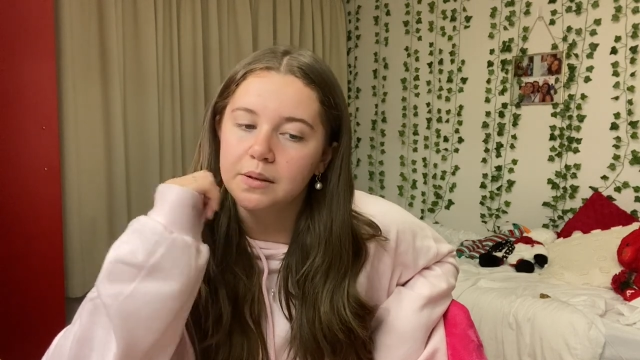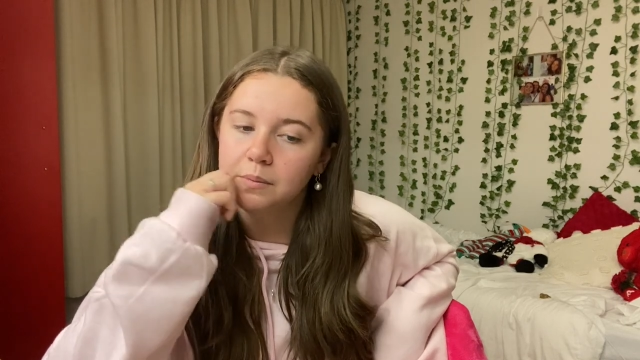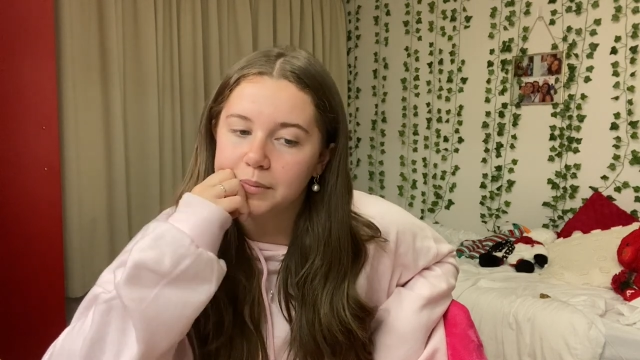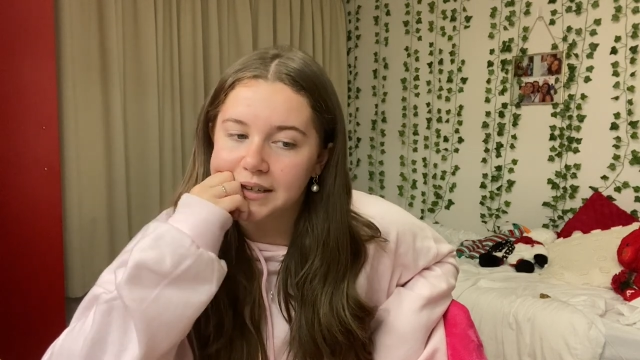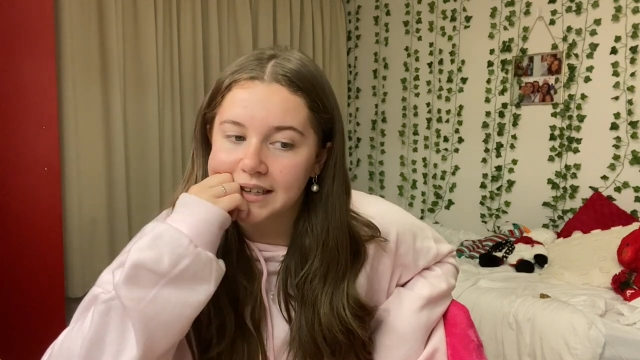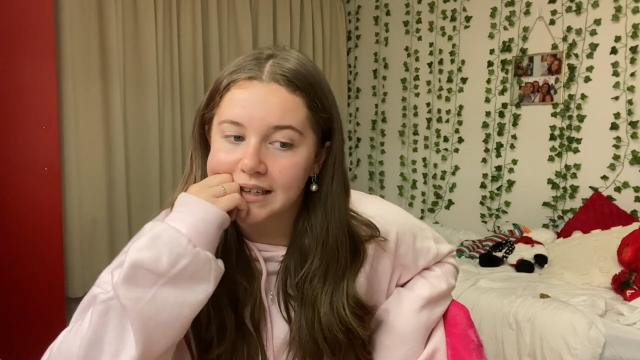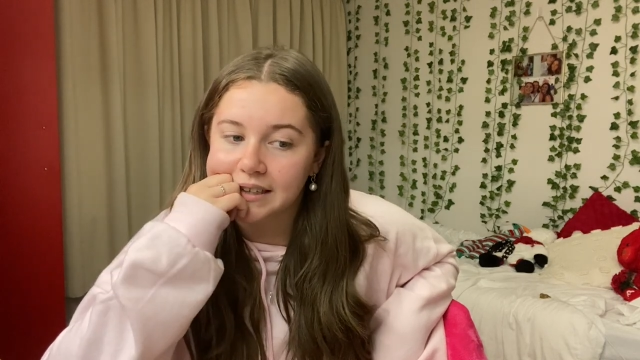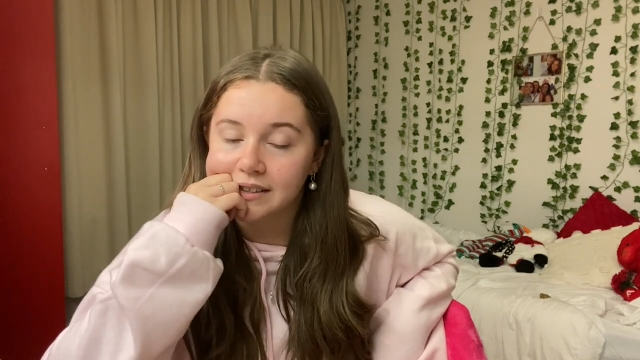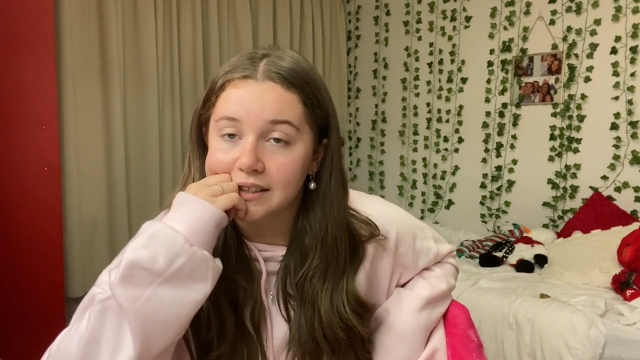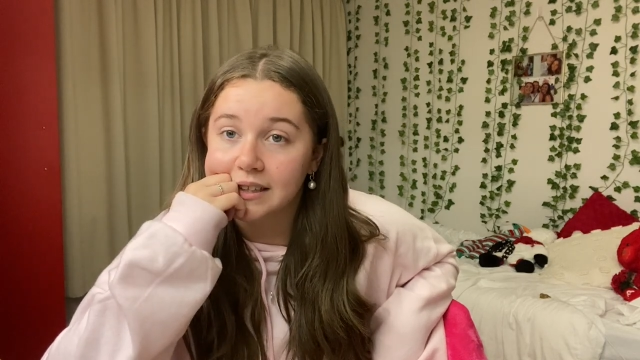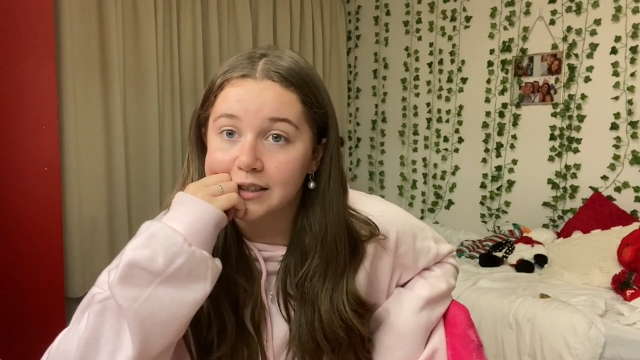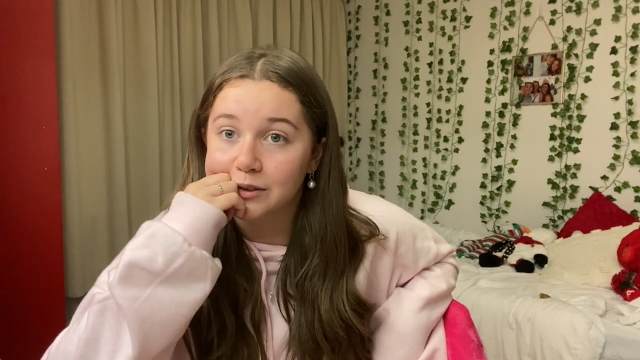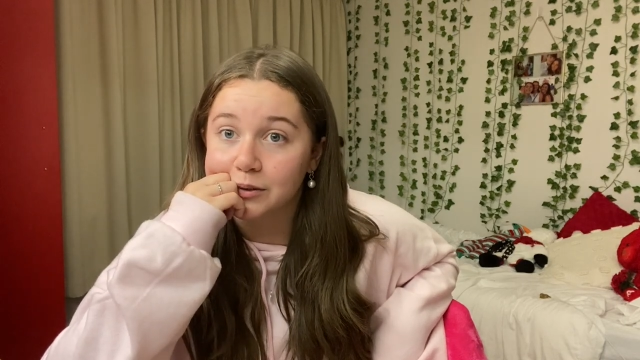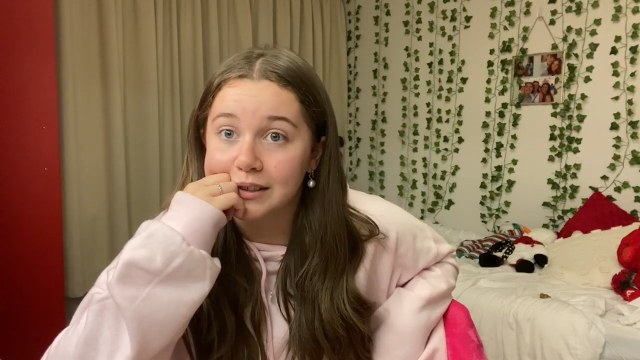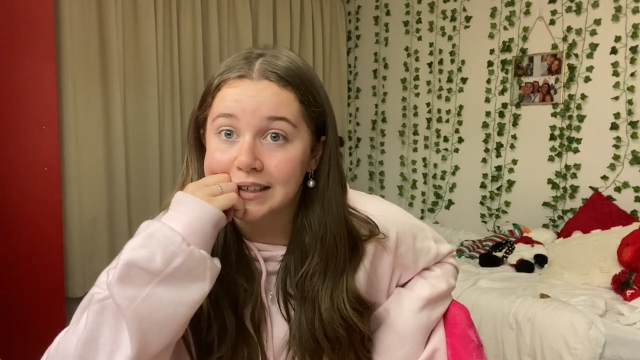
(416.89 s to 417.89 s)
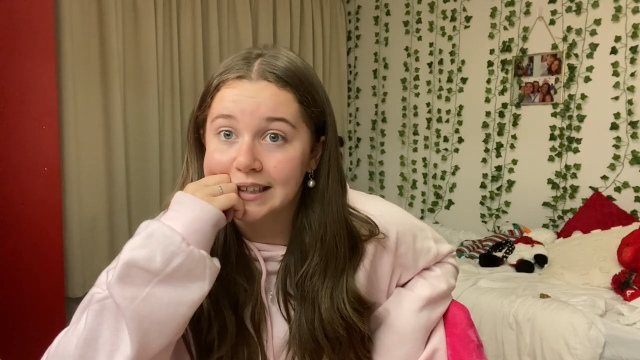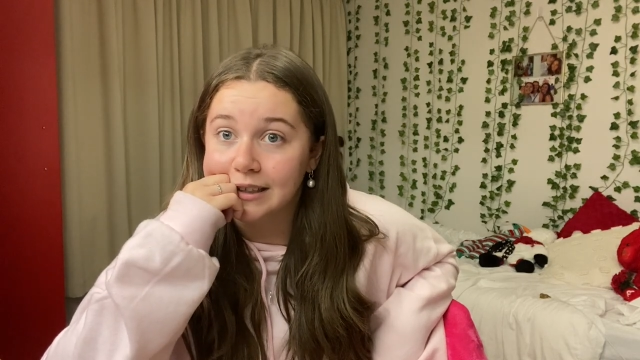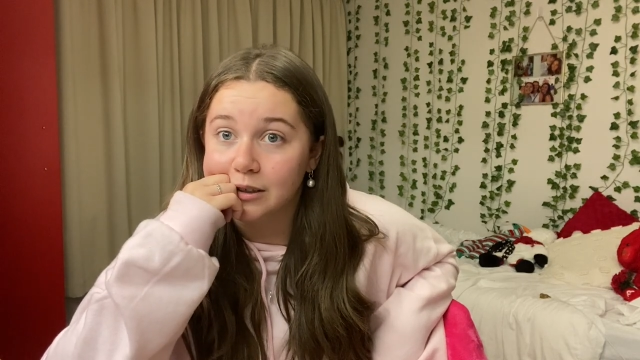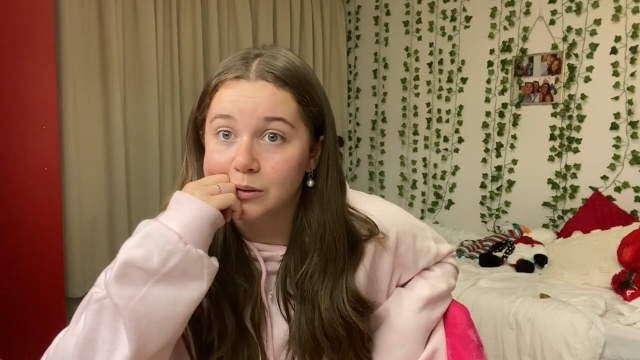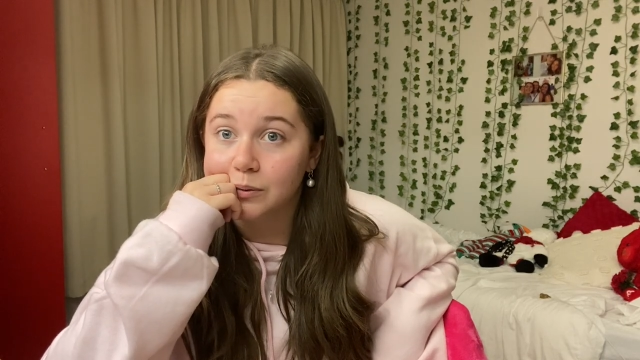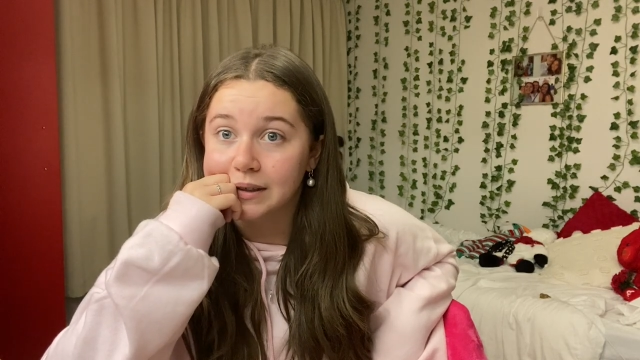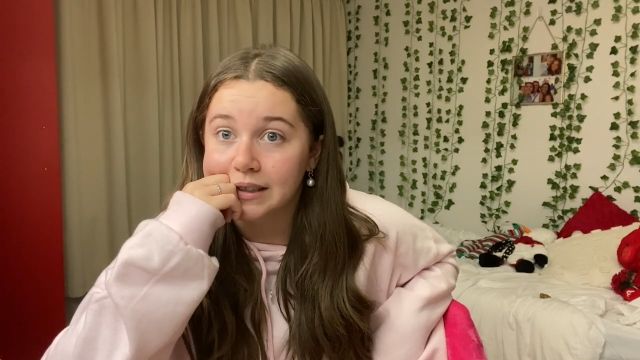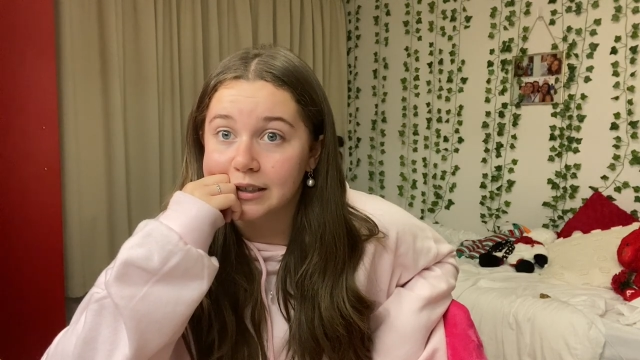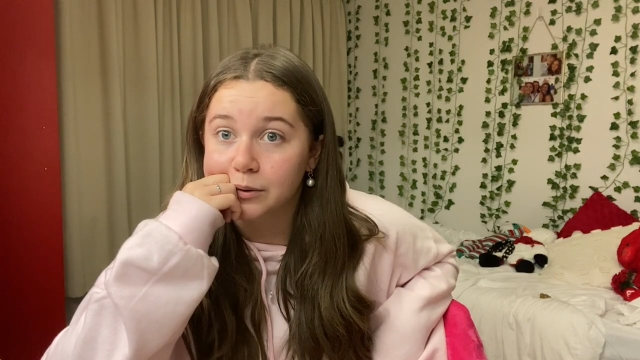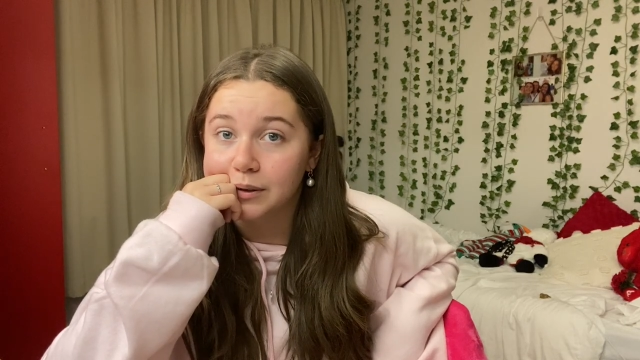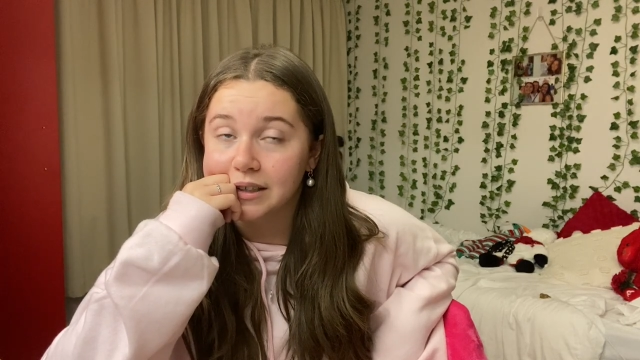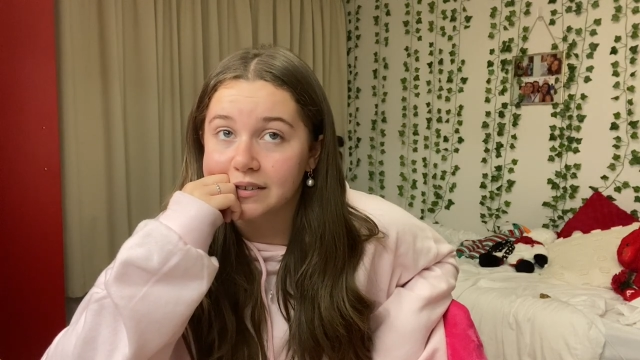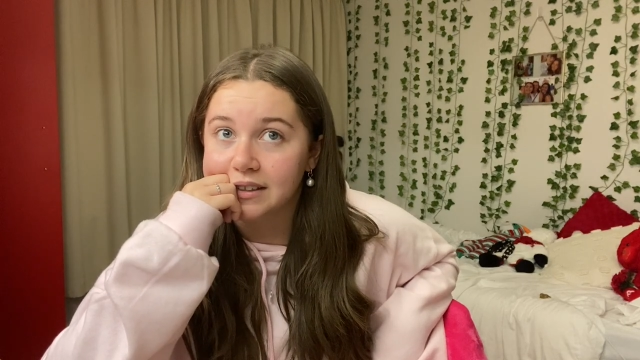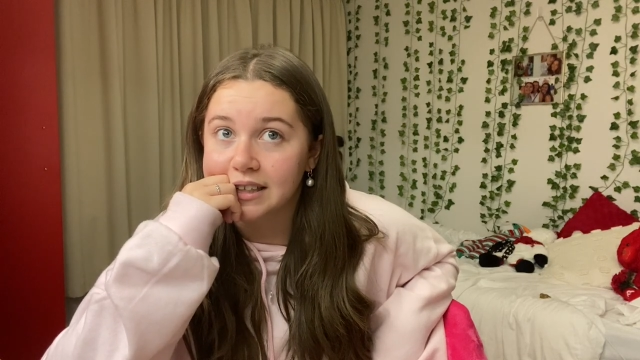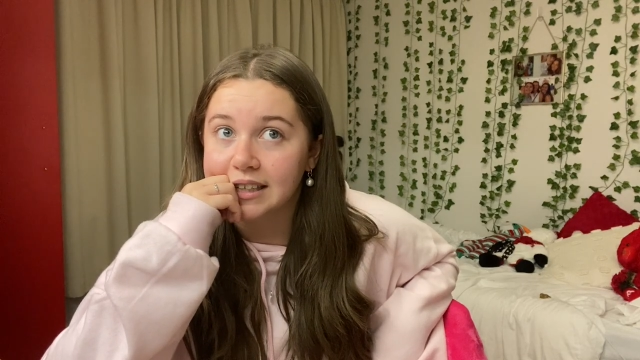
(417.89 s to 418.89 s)
But yeah, so that was a really long-winded way
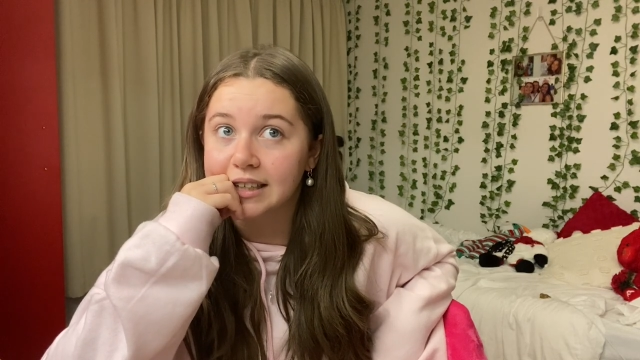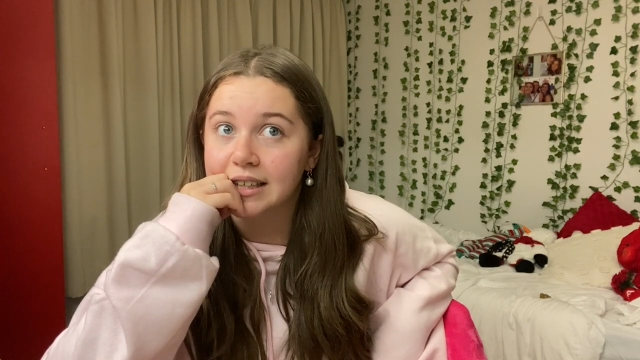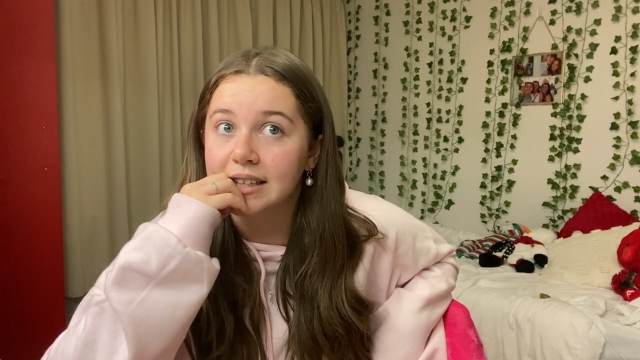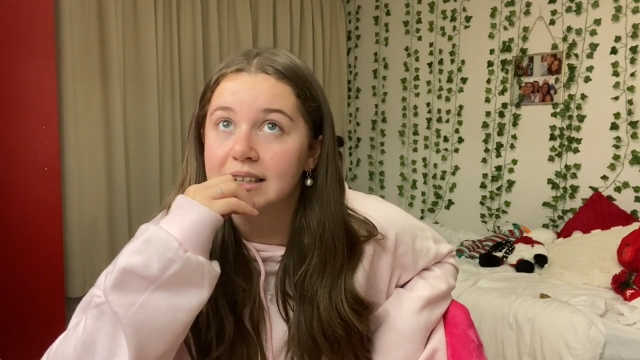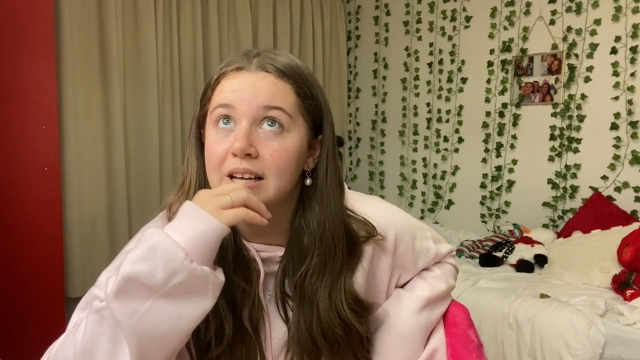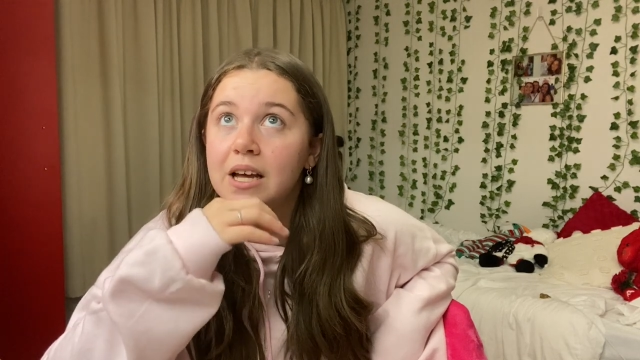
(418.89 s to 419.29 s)
of saying it,